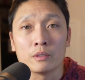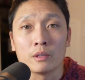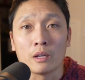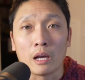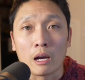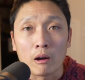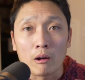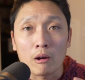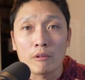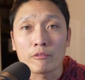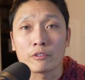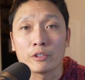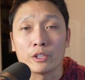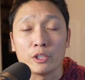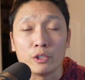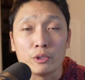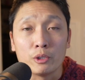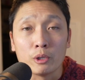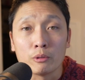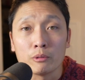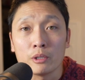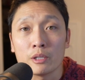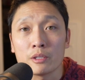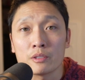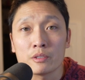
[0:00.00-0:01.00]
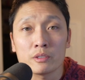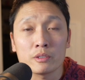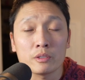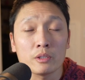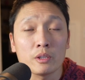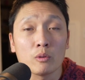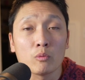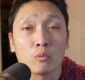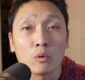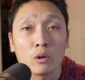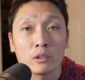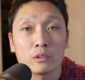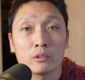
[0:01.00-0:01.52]
However, you don't necessarily
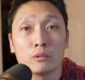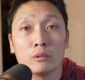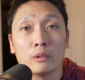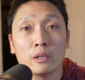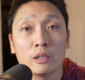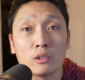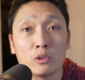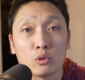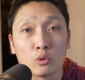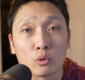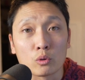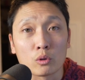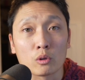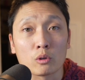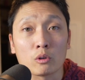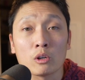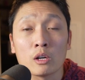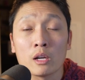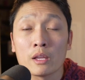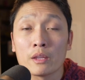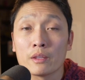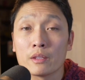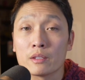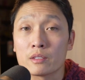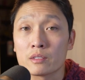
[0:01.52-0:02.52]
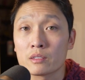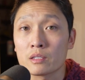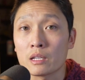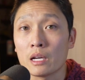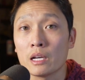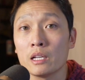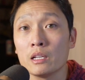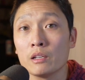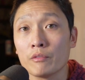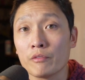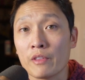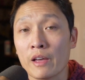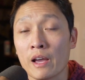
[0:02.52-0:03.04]
want to ignore the
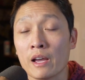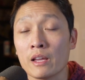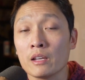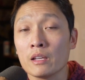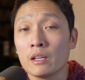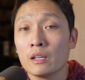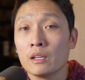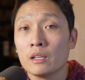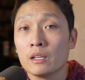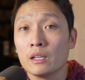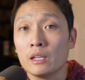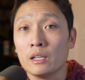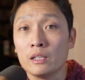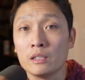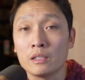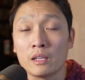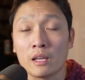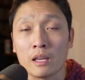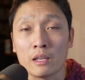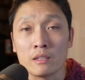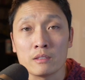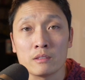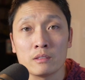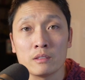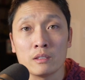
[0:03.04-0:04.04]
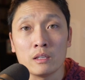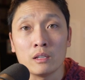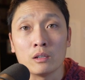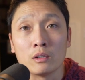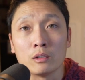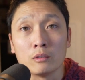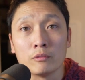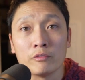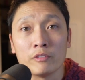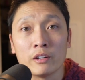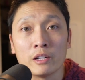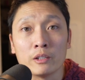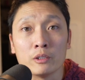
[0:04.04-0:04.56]
sign of that in Kansas City
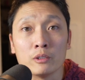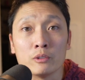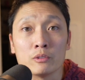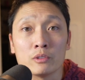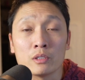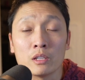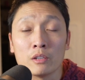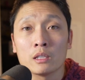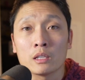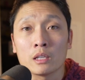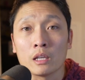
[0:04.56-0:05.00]
home values.